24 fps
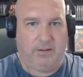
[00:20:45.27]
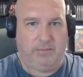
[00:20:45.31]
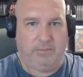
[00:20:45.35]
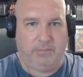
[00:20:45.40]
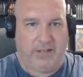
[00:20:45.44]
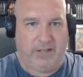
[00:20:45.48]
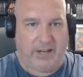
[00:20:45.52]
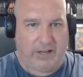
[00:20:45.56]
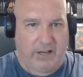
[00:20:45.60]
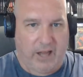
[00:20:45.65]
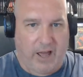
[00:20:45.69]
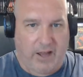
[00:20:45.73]

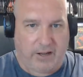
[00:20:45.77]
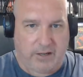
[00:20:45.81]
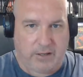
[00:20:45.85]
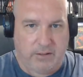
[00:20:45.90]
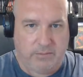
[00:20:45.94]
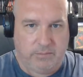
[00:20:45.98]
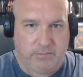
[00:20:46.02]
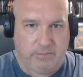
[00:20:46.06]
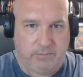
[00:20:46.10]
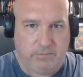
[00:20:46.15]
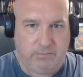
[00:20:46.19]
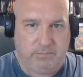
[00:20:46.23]
Deadlock.
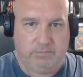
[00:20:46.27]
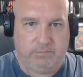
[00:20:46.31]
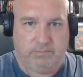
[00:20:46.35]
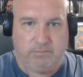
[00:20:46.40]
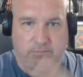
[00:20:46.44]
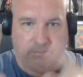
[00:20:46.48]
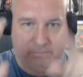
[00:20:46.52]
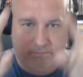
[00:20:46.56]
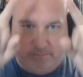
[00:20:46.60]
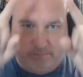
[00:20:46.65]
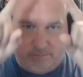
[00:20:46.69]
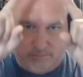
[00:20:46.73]

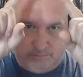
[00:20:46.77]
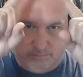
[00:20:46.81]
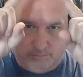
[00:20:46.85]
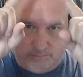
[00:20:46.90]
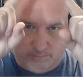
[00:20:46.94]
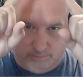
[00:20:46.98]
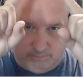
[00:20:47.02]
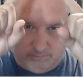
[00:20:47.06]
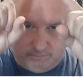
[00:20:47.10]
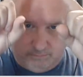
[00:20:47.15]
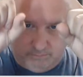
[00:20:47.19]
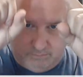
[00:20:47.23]

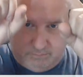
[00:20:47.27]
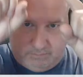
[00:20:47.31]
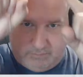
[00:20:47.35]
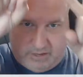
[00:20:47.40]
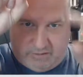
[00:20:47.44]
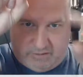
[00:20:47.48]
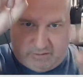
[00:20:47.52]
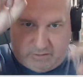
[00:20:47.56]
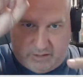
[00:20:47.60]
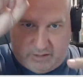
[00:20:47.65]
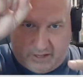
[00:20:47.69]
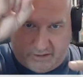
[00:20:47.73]

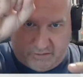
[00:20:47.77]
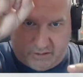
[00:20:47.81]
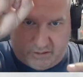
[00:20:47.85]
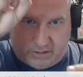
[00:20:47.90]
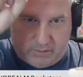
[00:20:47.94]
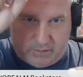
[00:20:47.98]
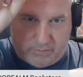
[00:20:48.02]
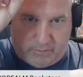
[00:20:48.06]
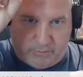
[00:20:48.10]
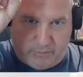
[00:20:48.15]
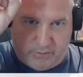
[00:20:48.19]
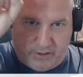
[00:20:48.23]
That's the
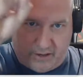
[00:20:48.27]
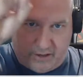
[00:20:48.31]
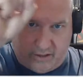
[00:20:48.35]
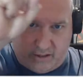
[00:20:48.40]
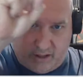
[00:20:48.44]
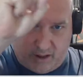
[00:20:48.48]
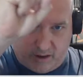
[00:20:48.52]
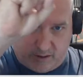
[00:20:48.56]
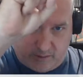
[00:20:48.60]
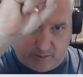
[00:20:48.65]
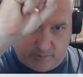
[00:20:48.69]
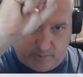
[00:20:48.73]
cover for
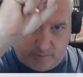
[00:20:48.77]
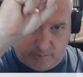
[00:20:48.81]
Deadlock.